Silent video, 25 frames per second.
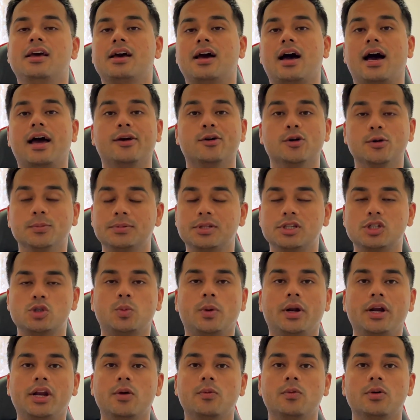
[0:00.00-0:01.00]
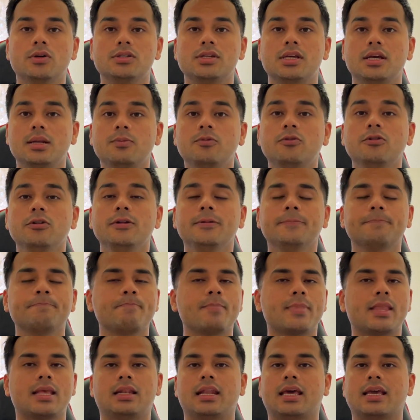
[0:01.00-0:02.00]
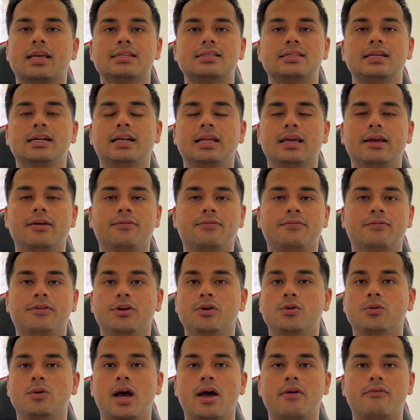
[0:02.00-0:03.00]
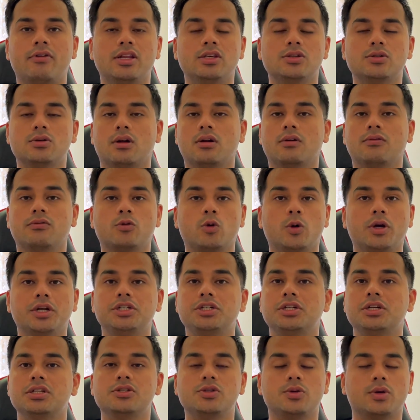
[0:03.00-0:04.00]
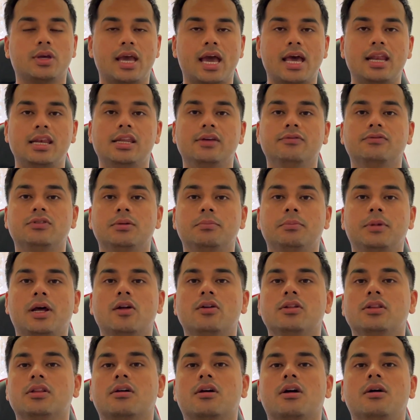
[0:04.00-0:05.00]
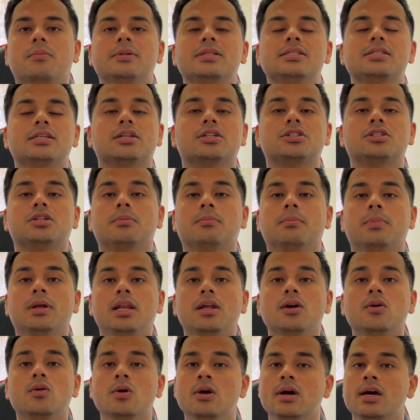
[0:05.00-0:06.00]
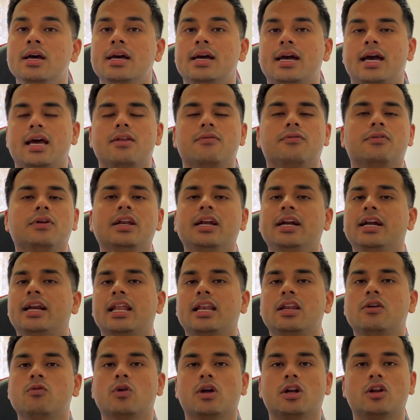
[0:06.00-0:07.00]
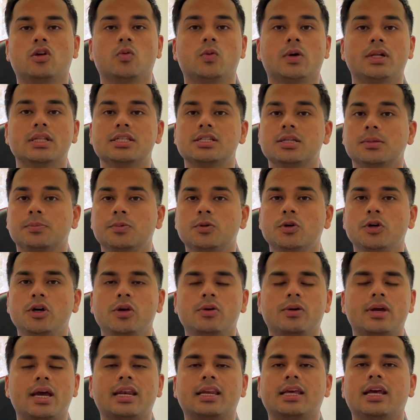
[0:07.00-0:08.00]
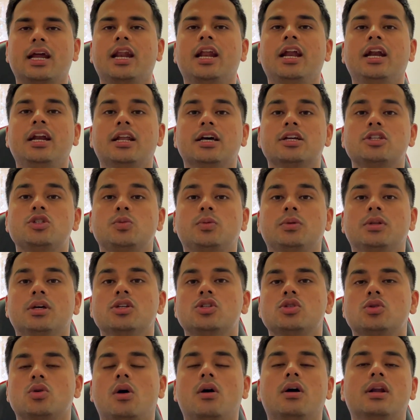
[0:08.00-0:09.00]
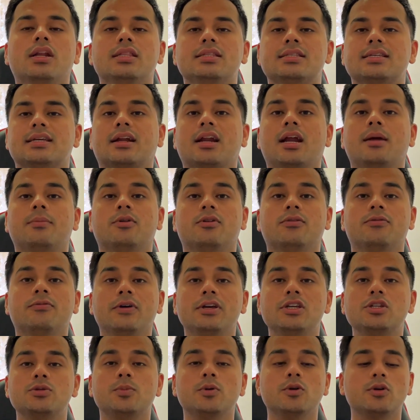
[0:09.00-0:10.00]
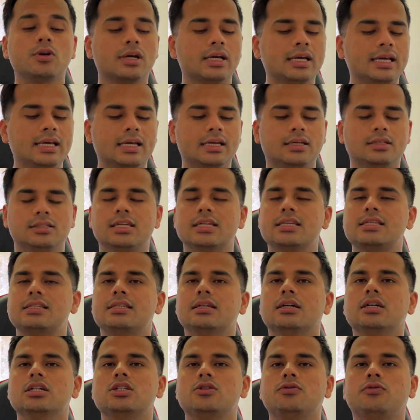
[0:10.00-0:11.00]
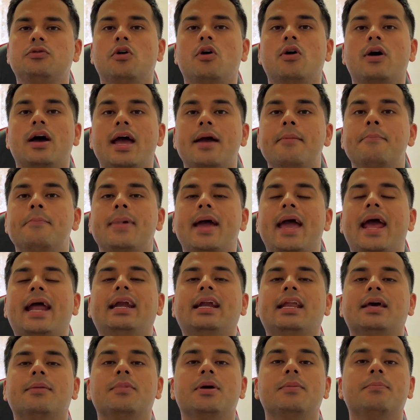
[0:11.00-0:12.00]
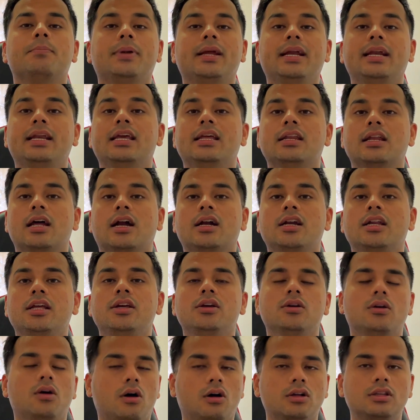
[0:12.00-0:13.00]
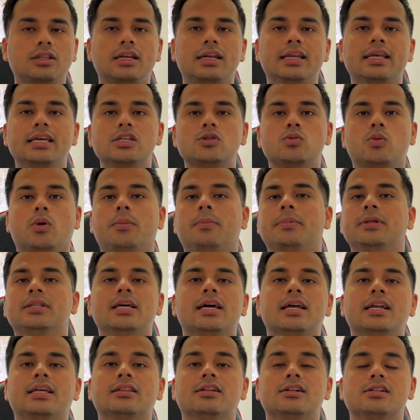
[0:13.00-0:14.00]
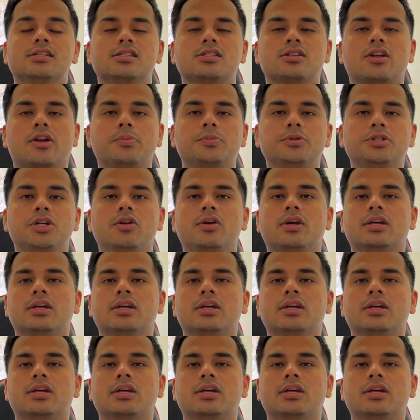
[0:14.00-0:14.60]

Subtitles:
I hope this video was helpful. Like I said, if you have any sort of questions, you can leave them down in the comment section below. And if you need any one-on-one support, you can get in touch with us on Instagram or Facebook. Just search for M&MM NAATI. All the links would be there in the description.